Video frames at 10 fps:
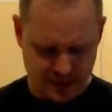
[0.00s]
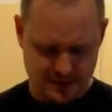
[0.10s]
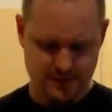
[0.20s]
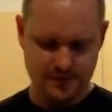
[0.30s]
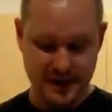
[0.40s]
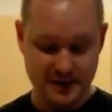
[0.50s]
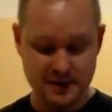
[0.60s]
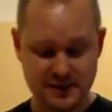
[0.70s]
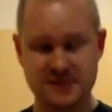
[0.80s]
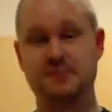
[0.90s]
to make
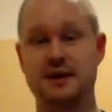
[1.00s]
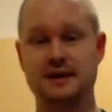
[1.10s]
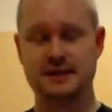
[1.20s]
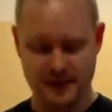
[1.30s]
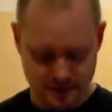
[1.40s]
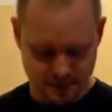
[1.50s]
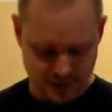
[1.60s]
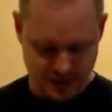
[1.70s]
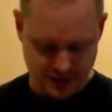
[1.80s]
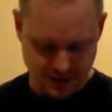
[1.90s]
sausage puns and do a
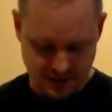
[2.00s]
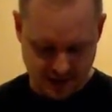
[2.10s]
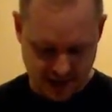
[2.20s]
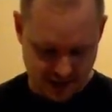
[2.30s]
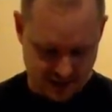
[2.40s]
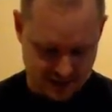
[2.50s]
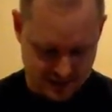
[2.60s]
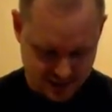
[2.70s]
Nigella, and